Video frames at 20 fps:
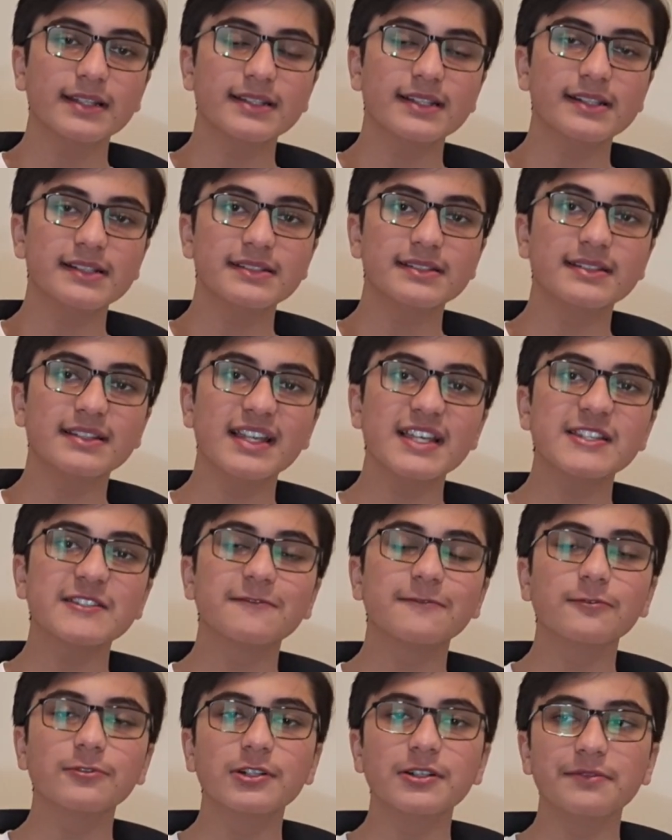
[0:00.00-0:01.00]
there is less
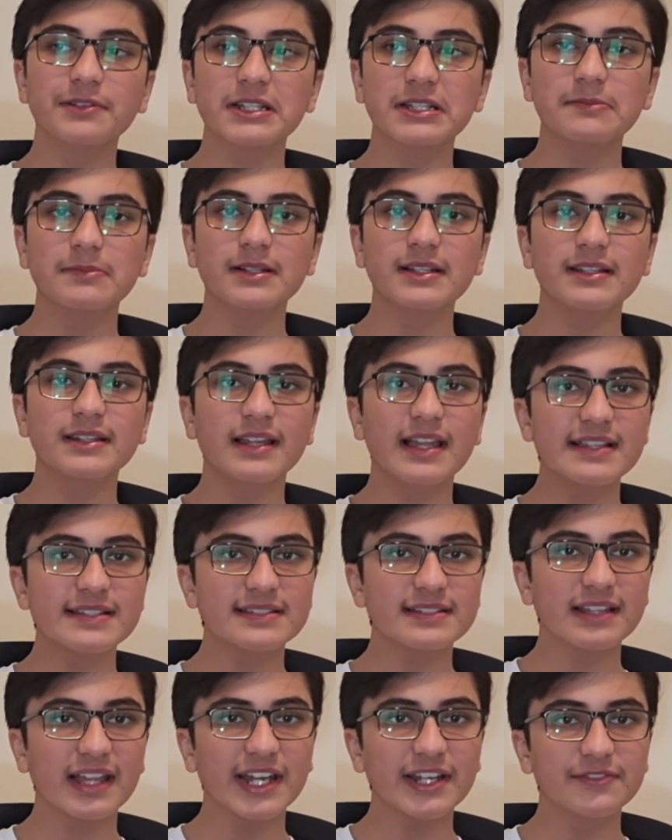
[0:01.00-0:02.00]
food available,
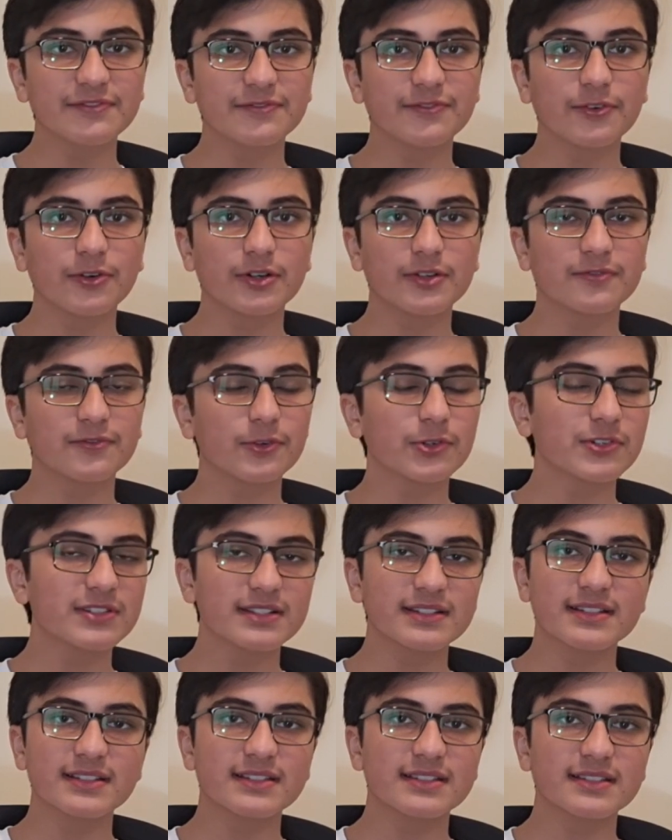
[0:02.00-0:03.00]
less light for
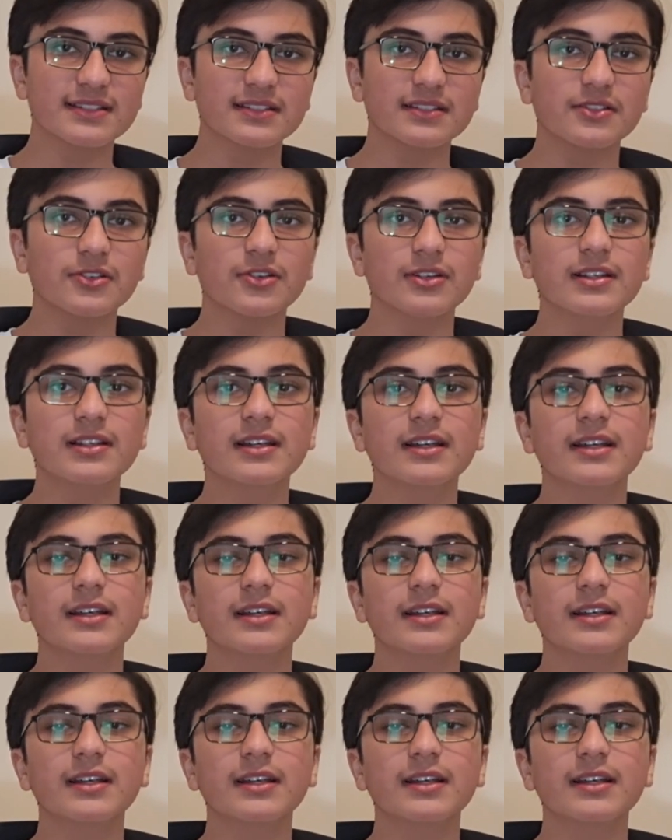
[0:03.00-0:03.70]
photosynthesis and all,